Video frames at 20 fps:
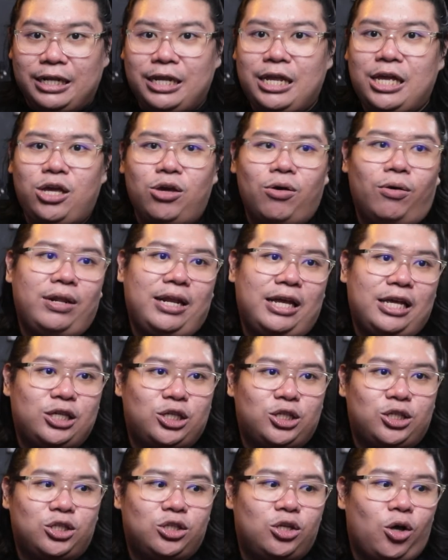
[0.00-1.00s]
Neon
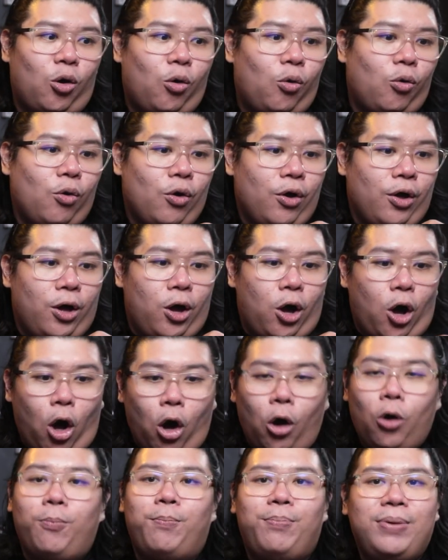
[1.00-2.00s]
is so
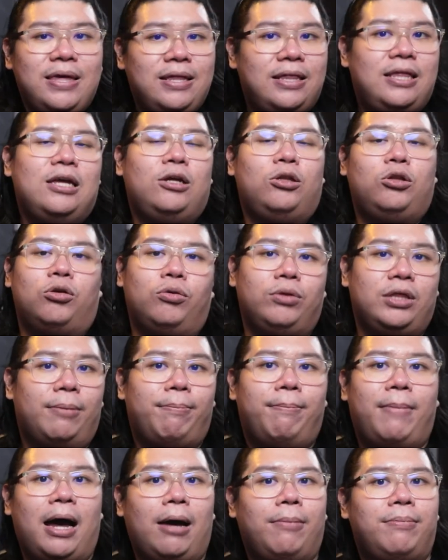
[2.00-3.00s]
obedient to the
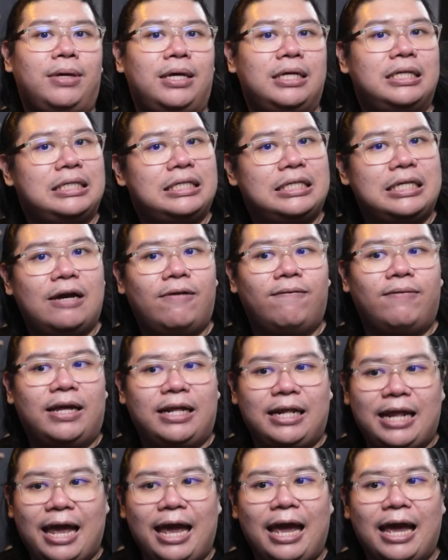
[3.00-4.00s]
mom itself?
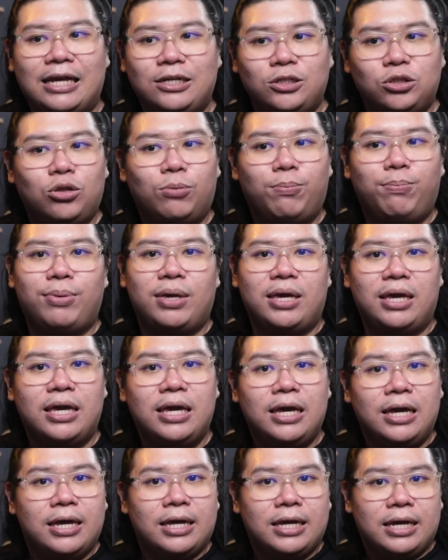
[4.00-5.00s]
Like, there has to be
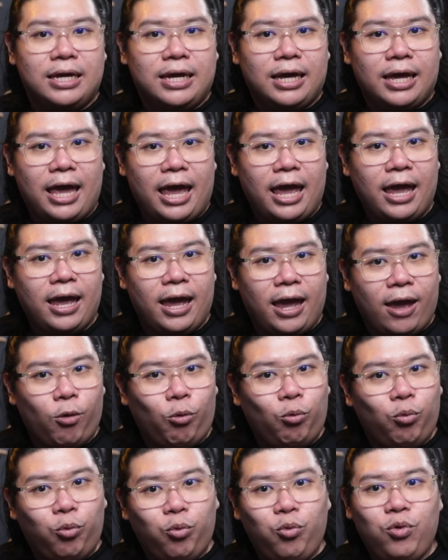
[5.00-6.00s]
a
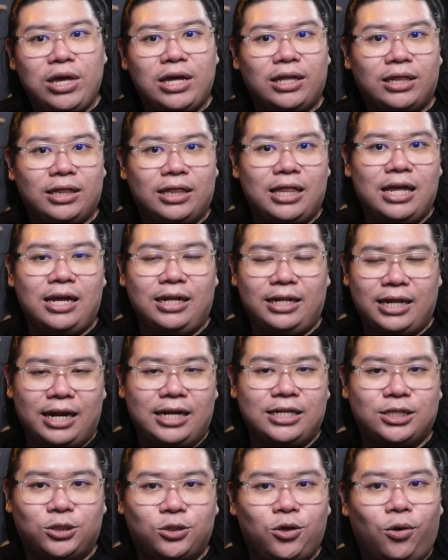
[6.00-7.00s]
weird thing that
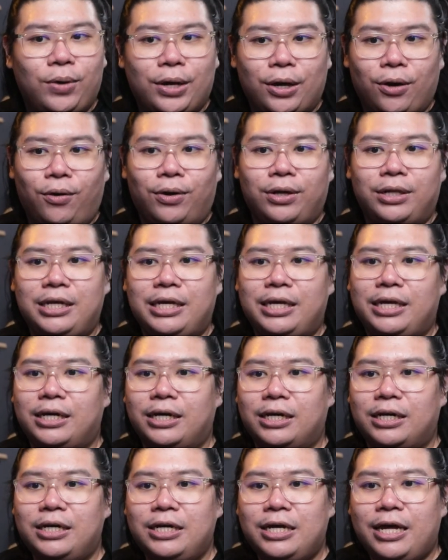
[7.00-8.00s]
is going on
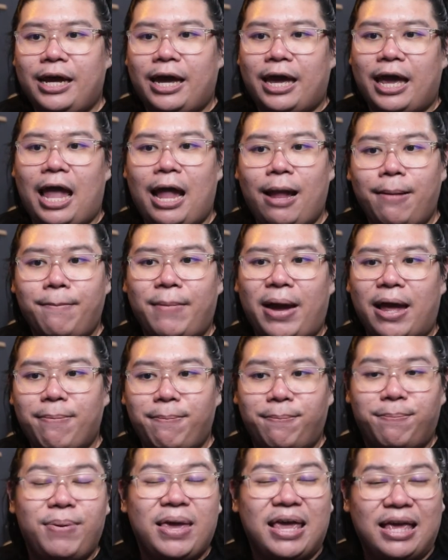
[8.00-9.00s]
here. And my
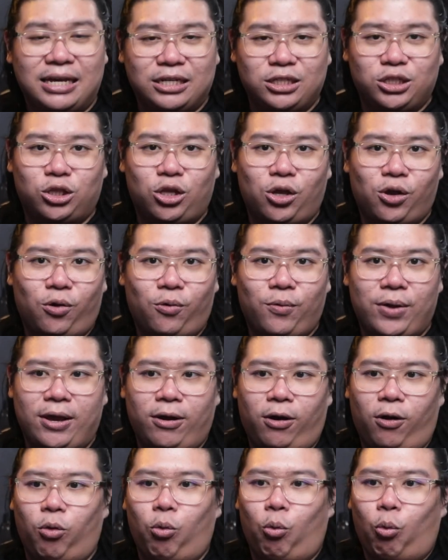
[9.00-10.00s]
biggest theory
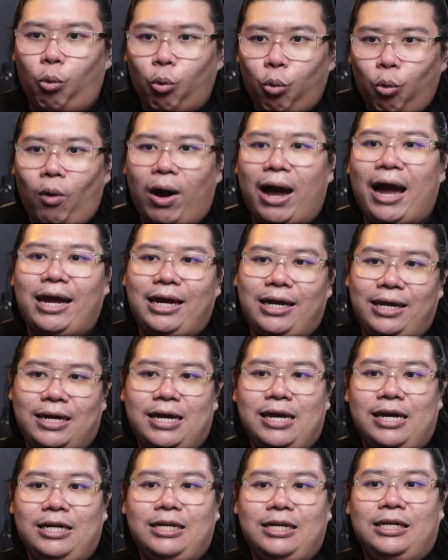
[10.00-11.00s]
on why
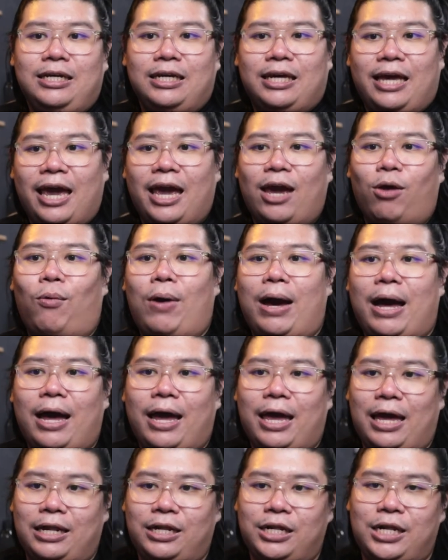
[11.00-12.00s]

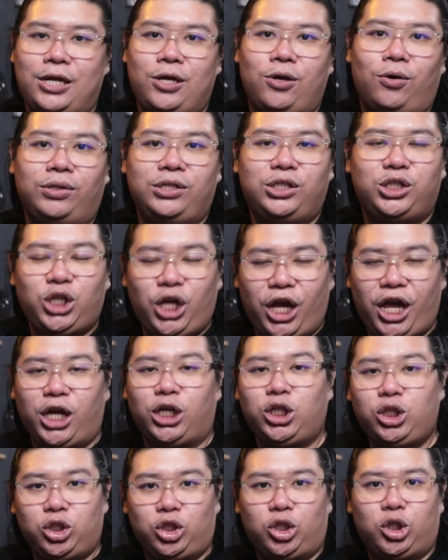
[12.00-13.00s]
Kewa and Neon
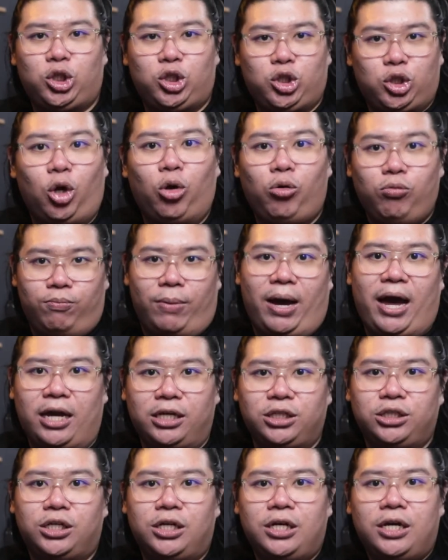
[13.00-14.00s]
changed so
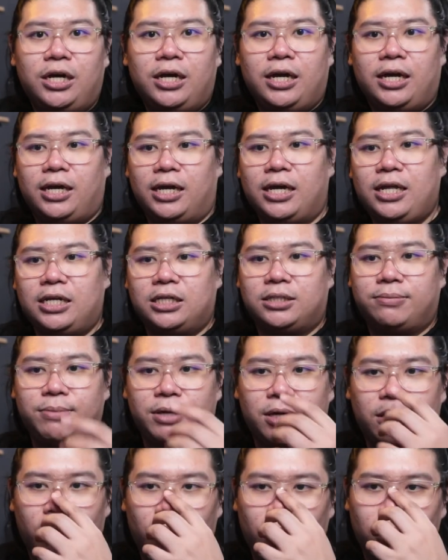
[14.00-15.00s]
much, it is
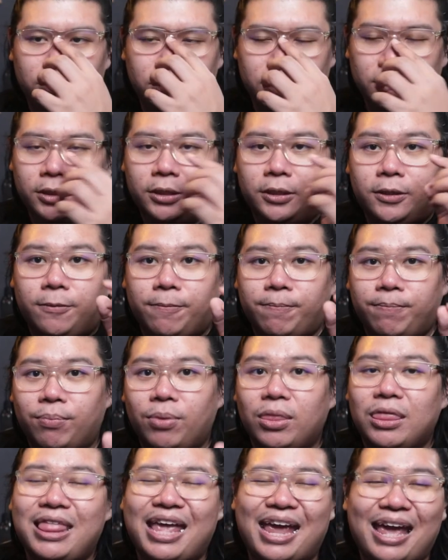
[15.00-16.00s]
because
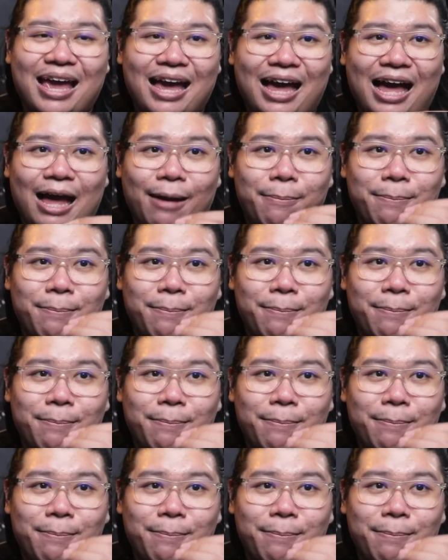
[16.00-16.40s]
their